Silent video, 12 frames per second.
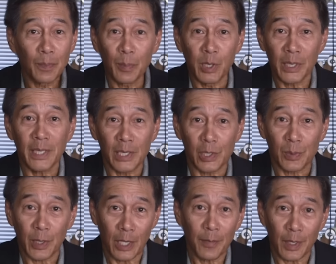Please
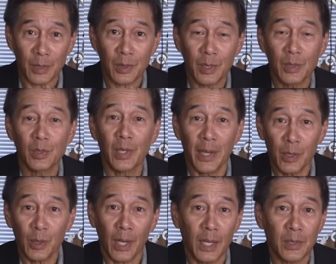give us
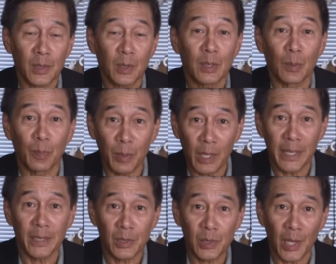standardized
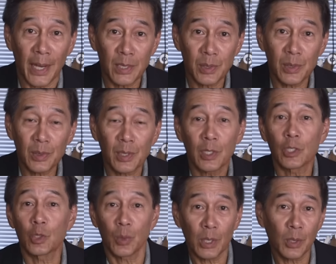plate sizes,
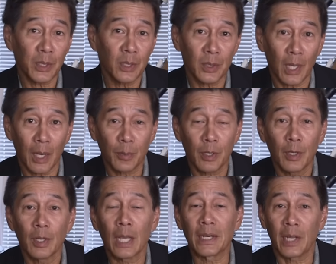drilled and tapped
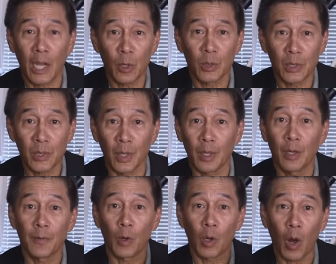and countersunk
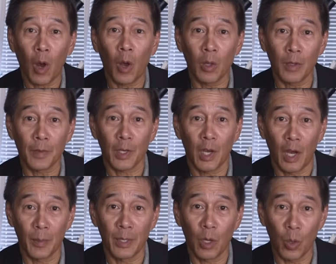for all of the
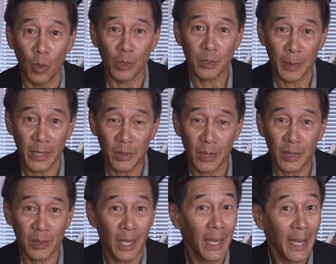common hole
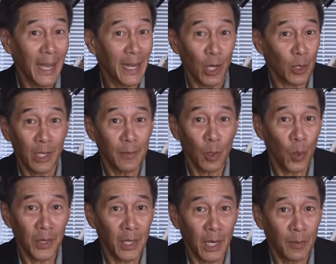spacings. And I'll give you
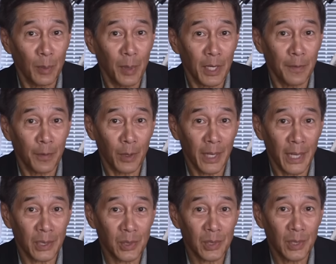one that everybody
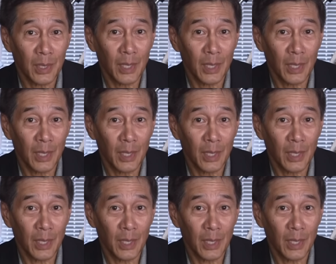forgets,